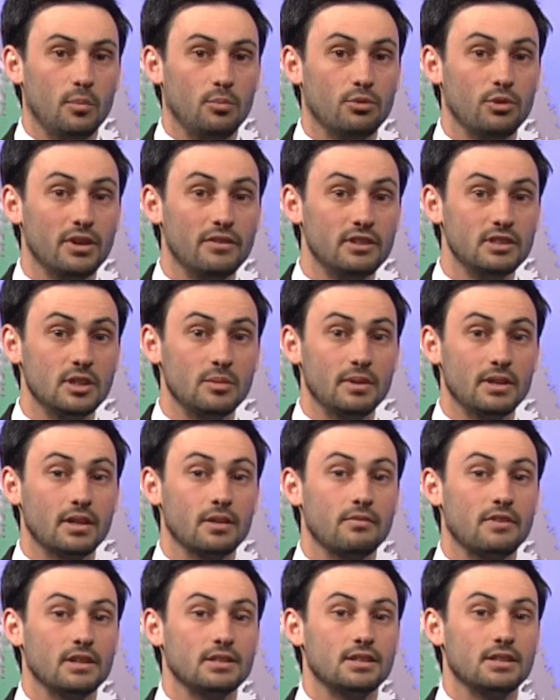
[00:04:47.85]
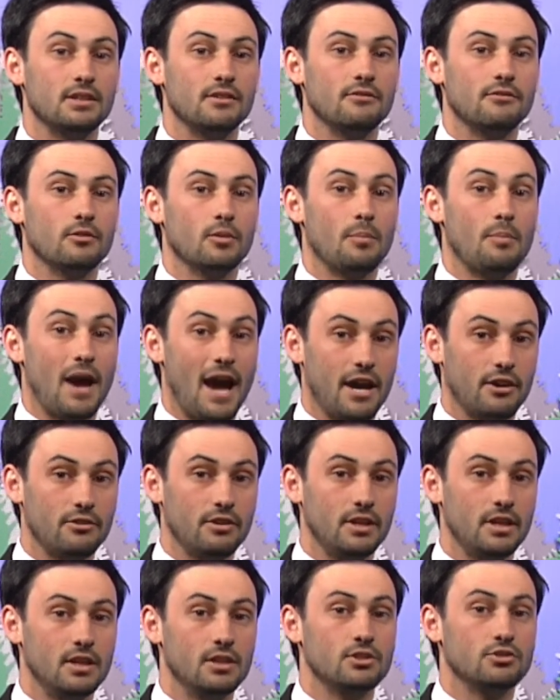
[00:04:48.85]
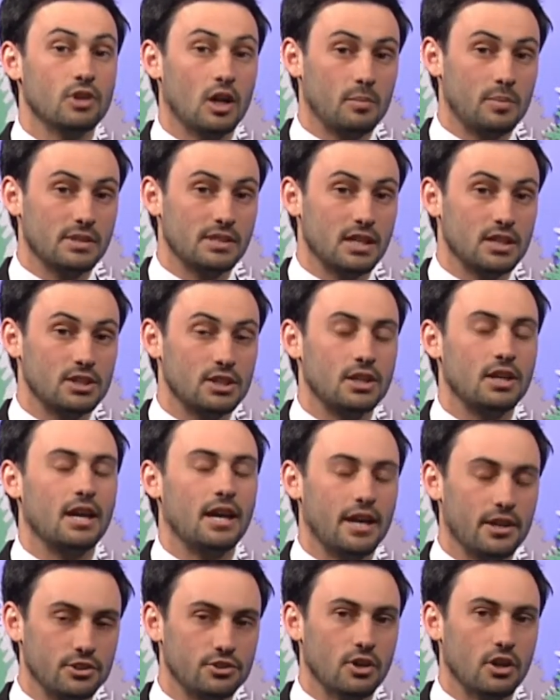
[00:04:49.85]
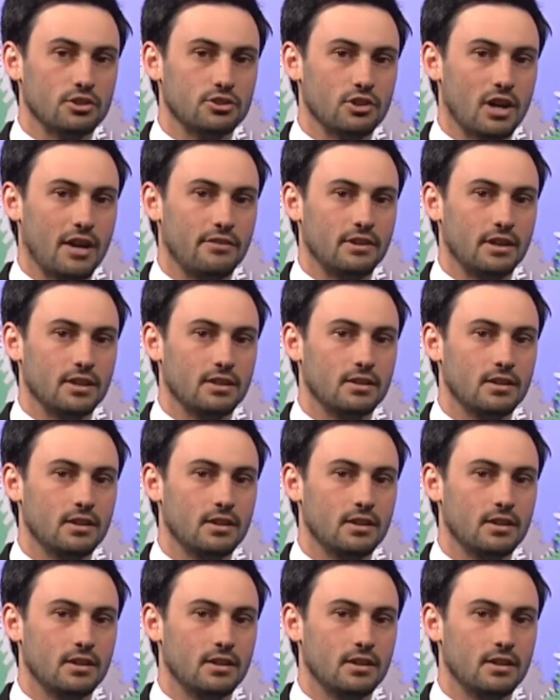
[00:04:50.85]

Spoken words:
previously been convicted for battery, drug possession, and drunk driving.